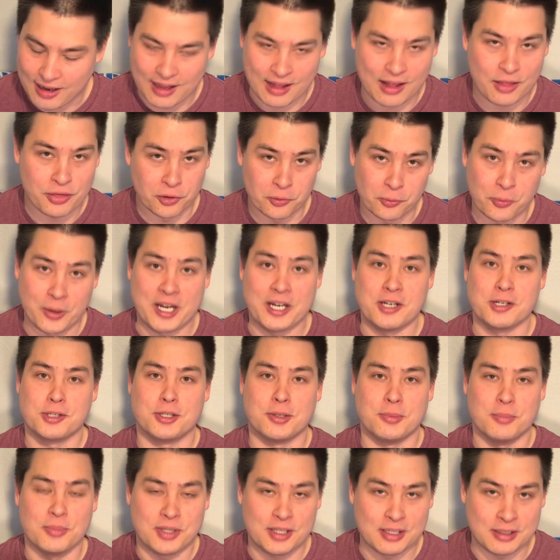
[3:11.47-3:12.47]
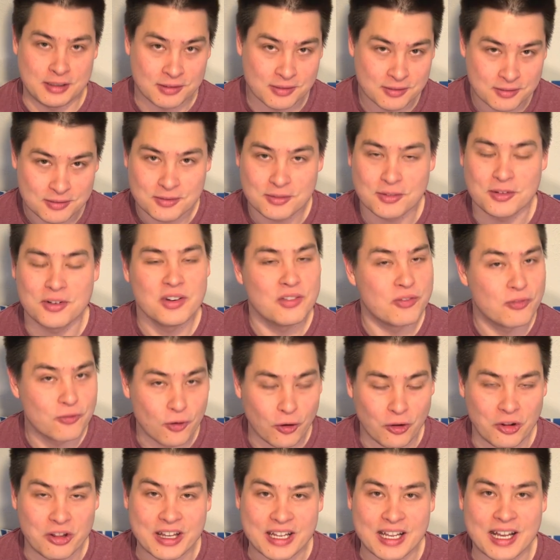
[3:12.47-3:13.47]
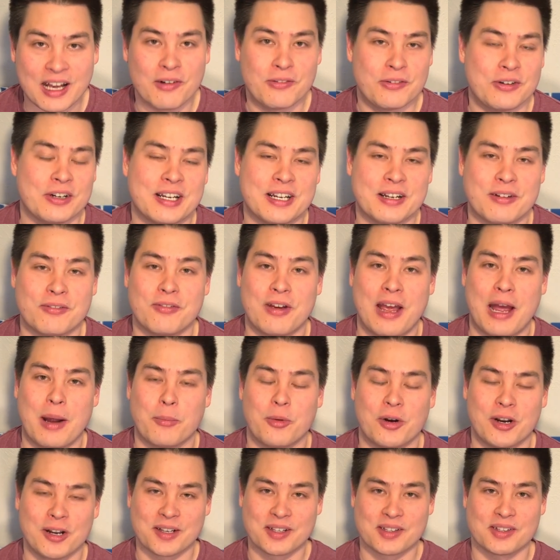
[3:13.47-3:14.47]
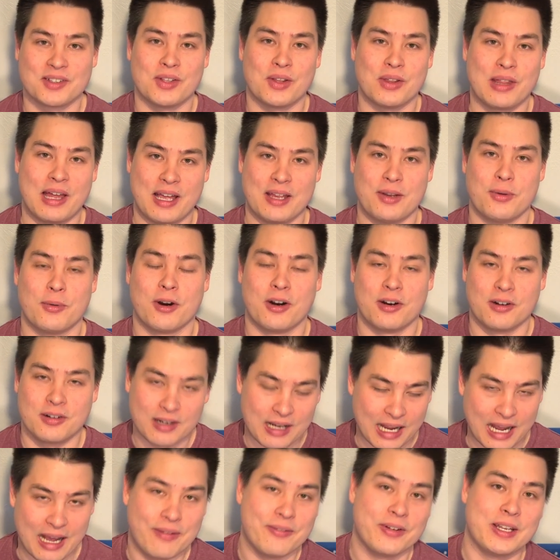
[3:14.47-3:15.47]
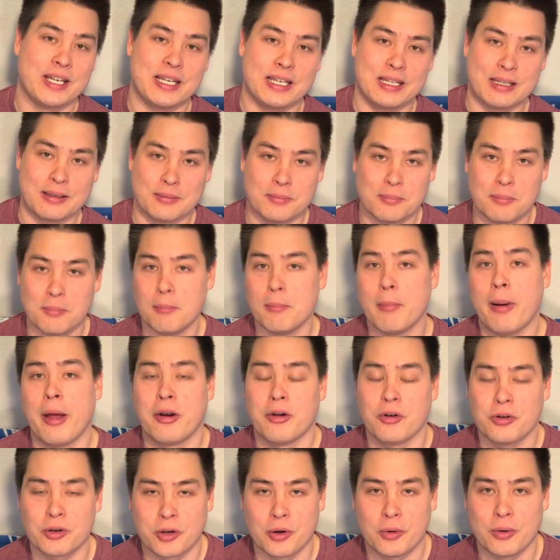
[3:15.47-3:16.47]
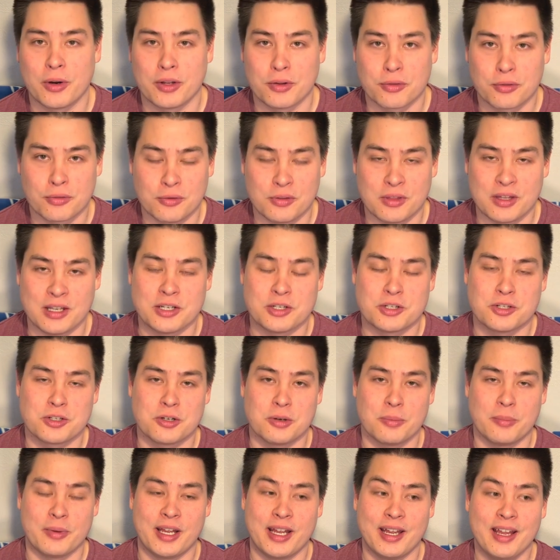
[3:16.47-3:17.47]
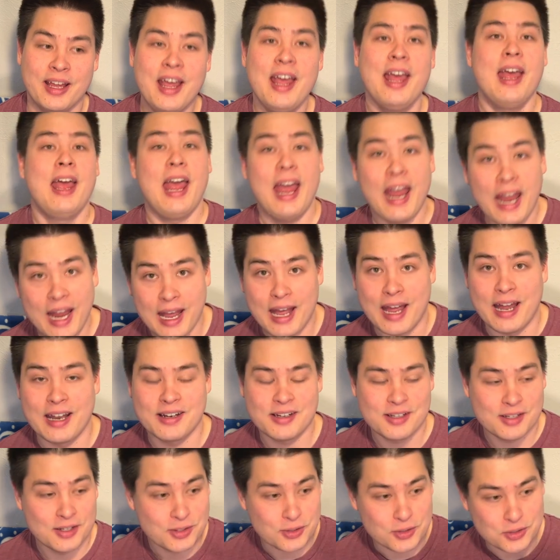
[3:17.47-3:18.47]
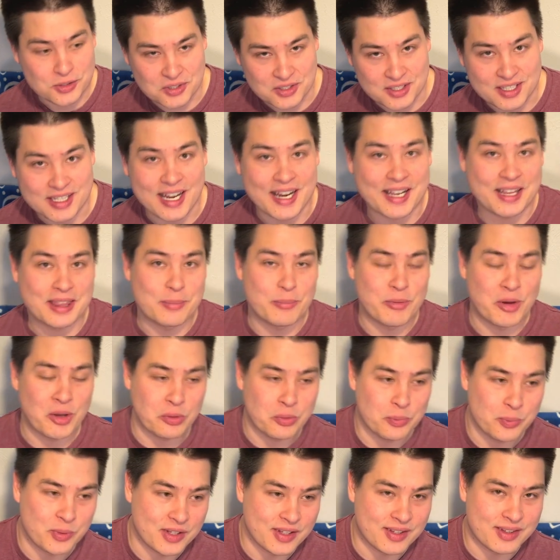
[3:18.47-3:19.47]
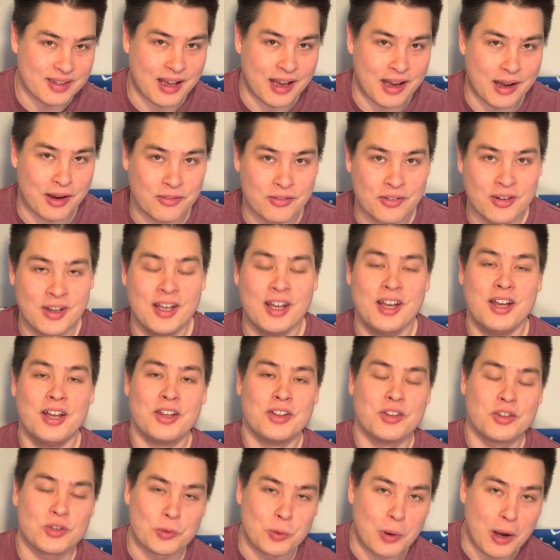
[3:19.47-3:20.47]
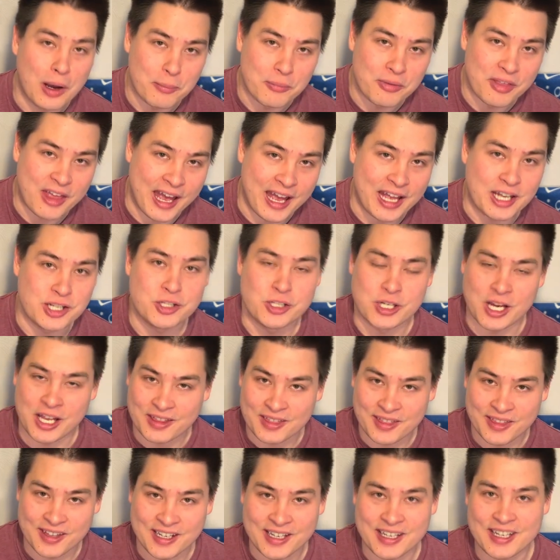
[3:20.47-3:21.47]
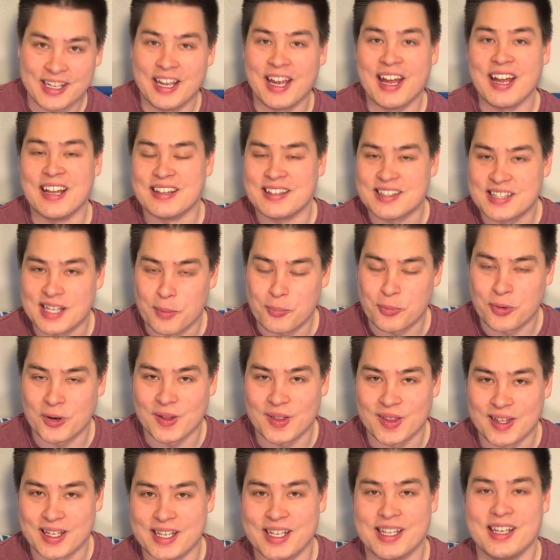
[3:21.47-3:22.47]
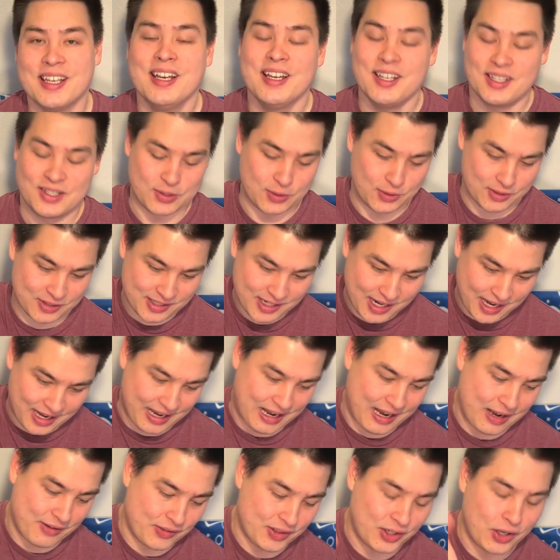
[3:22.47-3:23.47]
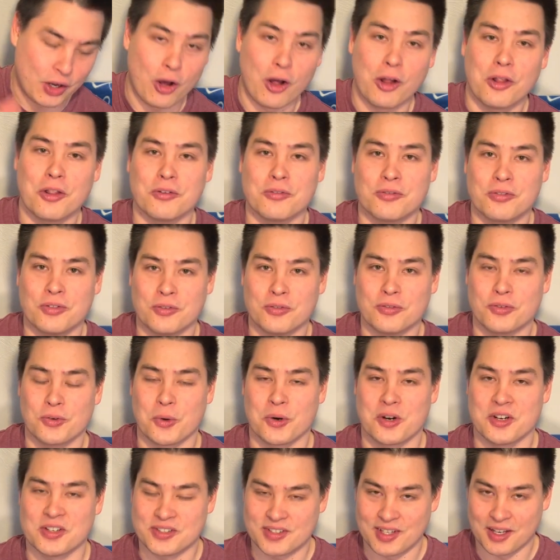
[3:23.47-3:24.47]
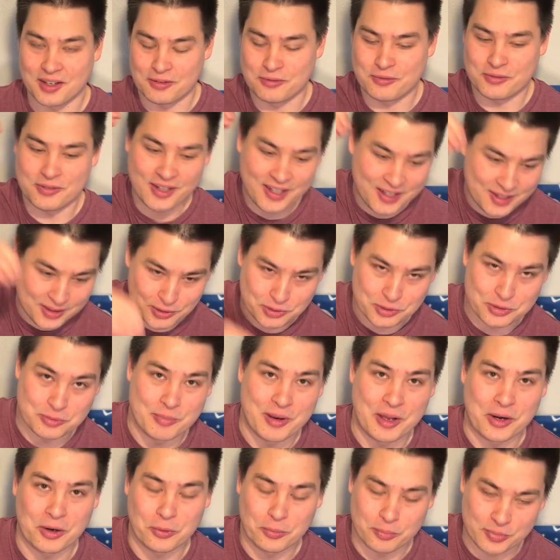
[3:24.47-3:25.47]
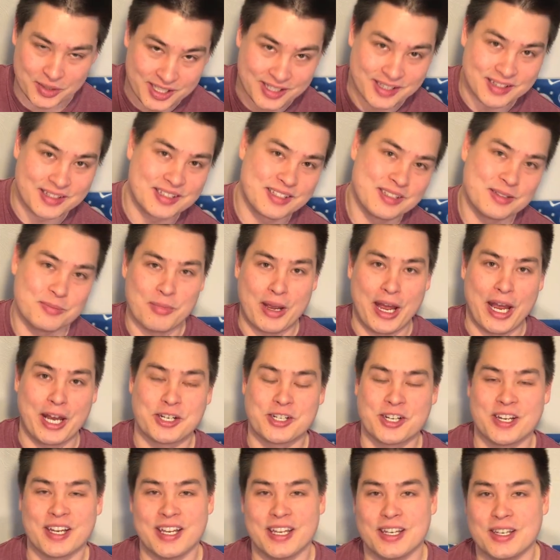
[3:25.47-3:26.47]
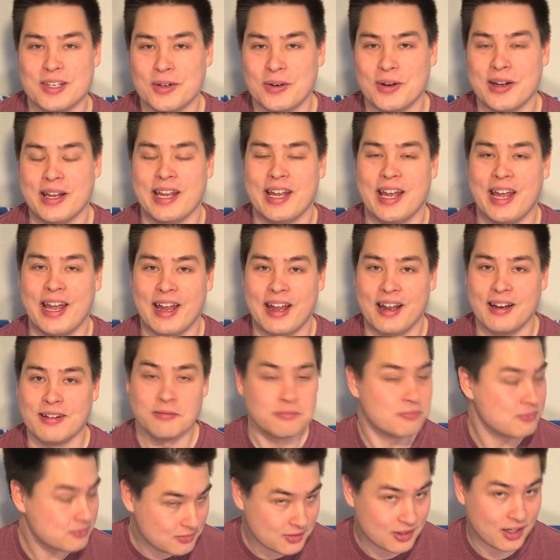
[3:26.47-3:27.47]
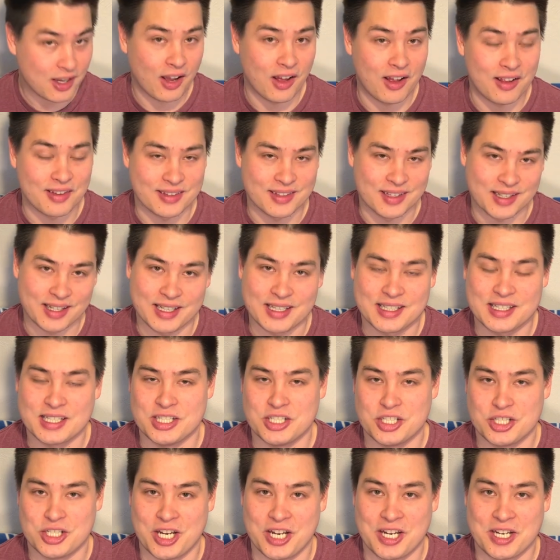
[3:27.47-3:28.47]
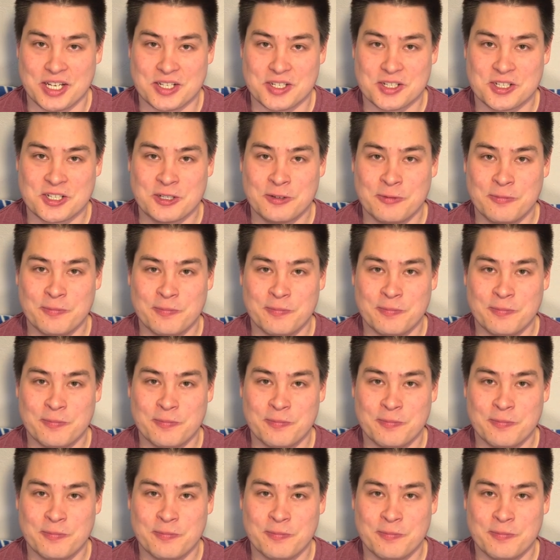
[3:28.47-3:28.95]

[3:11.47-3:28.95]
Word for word: The weight should be fully covered in fabric so that you aren't having any metal going through the instrument. And you should take the mouthpiece off, swab that gently and separately so it's not having all of the force of those metal beads smashing into it and causing it to change.